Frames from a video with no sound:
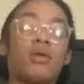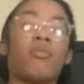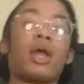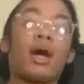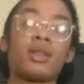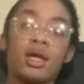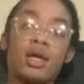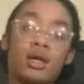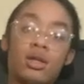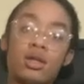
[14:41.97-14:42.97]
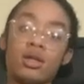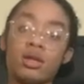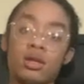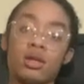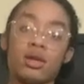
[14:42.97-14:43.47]
But I like
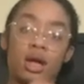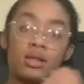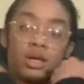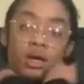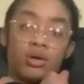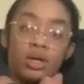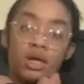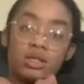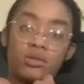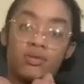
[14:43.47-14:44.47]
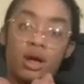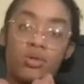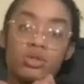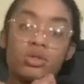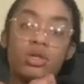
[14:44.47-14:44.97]
I like how it has the
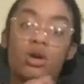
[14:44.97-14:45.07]
flowers on the